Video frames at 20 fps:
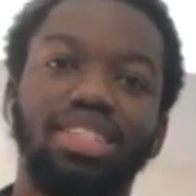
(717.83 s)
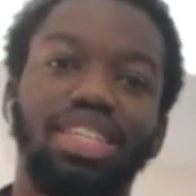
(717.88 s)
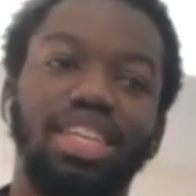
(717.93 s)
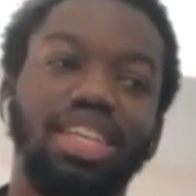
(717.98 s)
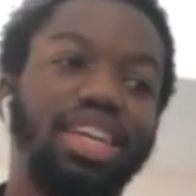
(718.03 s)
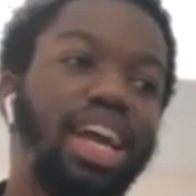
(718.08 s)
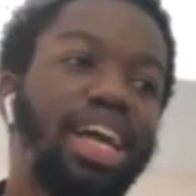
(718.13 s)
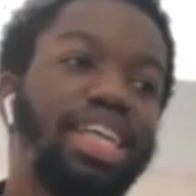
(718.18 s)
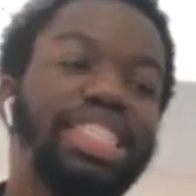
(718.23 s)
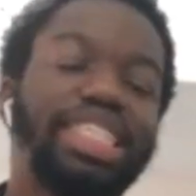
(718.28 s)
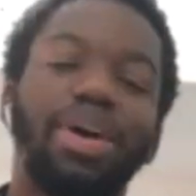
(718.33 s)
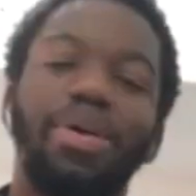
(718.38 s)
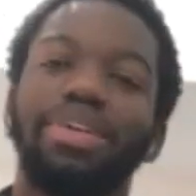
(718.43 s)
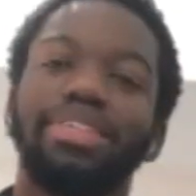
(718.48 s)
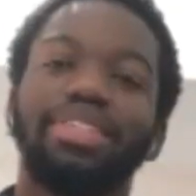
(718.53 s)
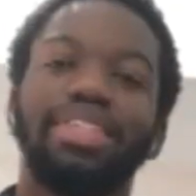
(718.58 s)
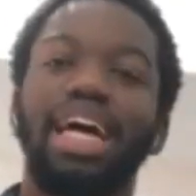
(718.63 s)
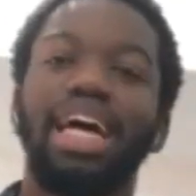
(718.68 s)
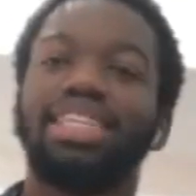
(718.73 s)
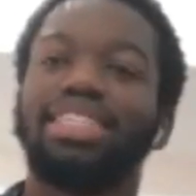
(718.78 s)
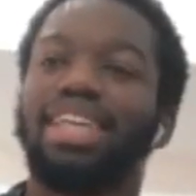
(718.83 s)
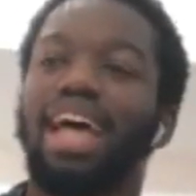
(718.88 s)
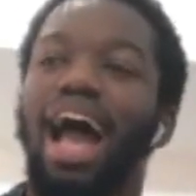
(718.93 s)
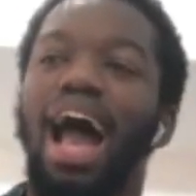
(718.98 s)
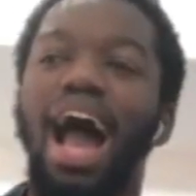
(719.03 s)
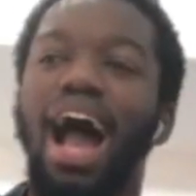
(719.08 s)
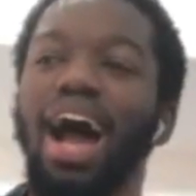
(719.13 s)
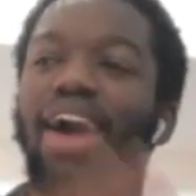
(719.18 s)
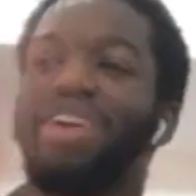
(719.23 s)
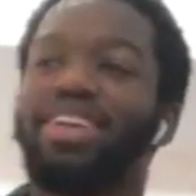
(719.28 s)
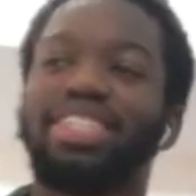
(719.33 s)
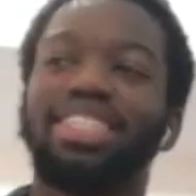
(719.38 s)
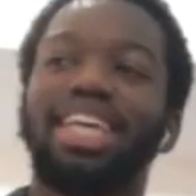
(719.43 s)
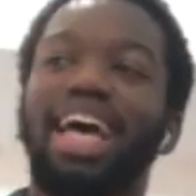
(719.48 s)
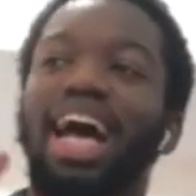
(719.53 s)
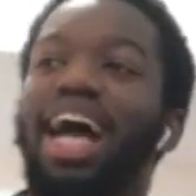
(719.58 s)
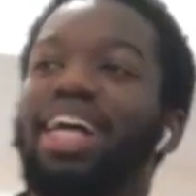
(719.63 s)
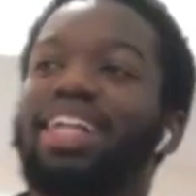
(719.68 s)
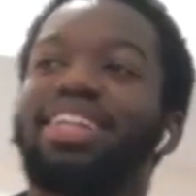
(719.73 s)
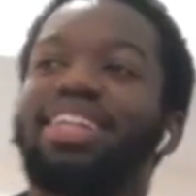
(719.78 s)
to get someone that's
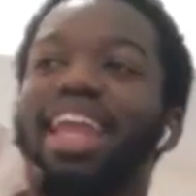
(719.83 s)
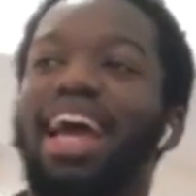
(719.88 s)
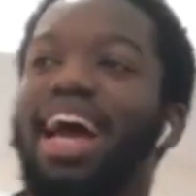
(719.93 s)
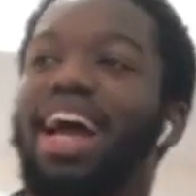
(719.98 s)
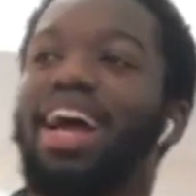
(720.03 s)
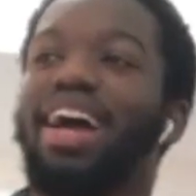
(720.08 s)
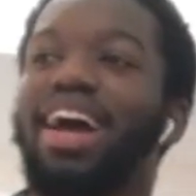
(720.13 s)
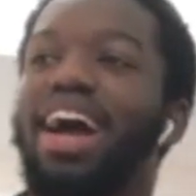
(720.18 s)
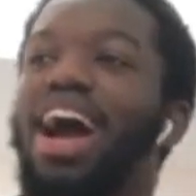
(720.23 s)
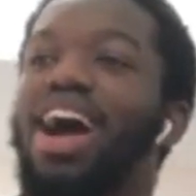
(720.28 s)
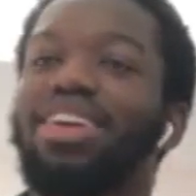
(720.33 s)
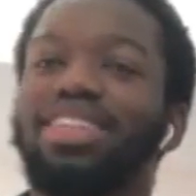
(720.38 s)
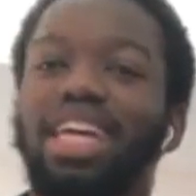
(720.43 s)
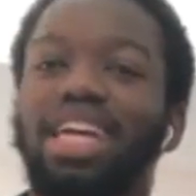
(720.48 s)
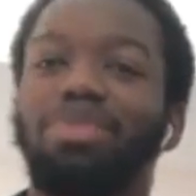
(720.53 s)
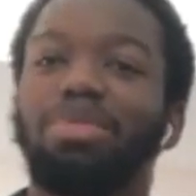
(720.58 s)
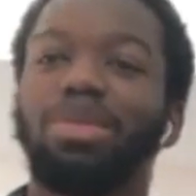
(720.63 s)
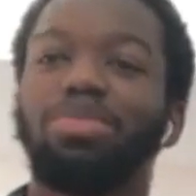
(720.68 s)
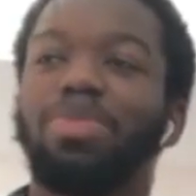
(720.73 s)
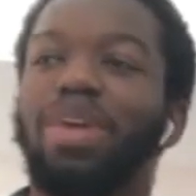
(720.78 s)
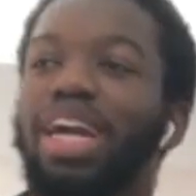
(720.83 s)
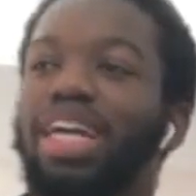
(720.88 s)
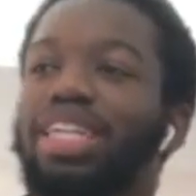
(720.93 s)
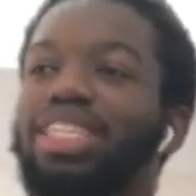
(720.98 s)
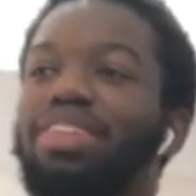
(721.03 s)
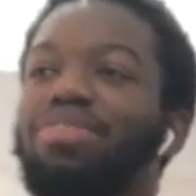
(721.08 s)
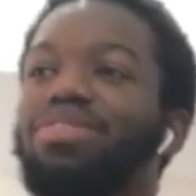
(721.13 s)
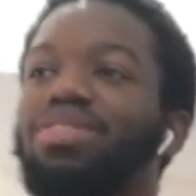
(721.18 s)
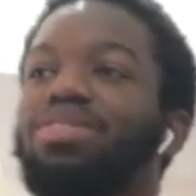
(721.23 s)
outside perspective.